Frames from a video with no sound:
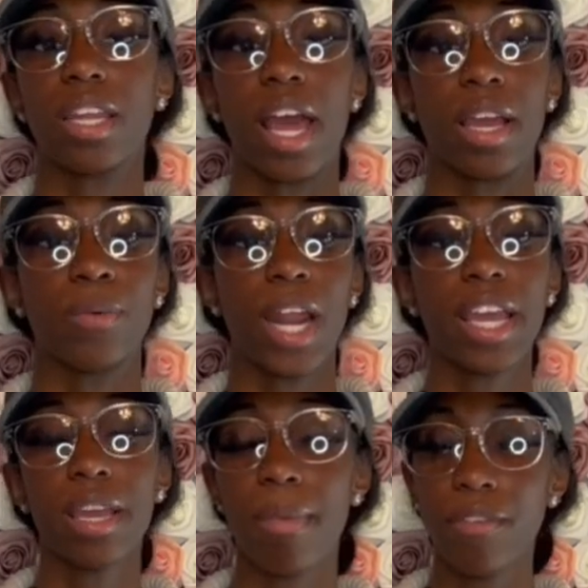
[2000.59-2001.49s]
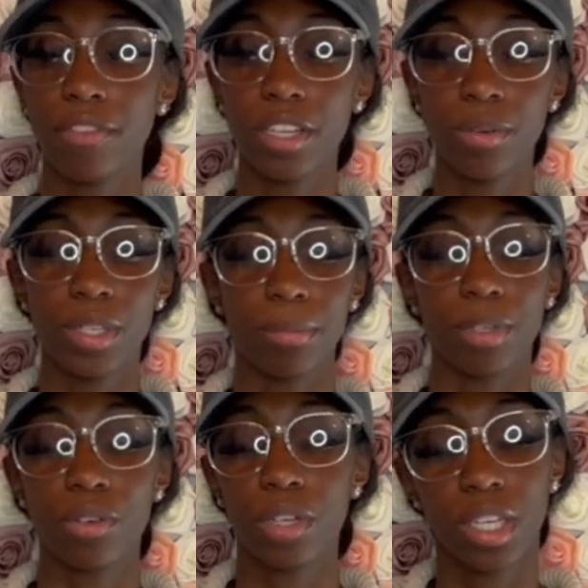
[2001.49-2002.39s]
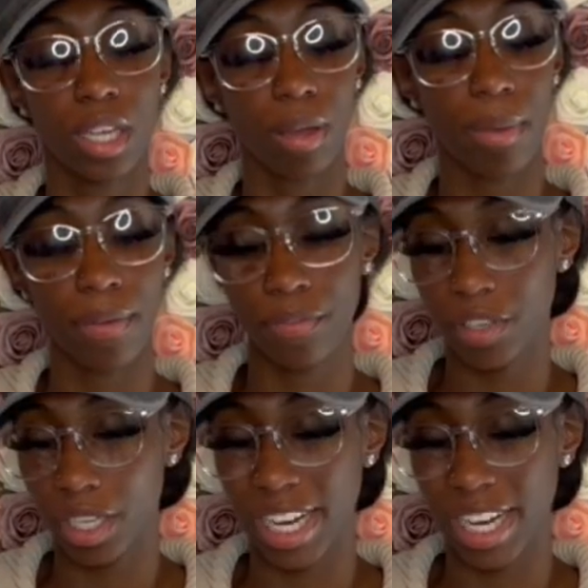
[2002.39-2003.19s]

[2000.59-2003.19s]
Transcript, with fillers: like when I hit my foot with them acrylic on my foot,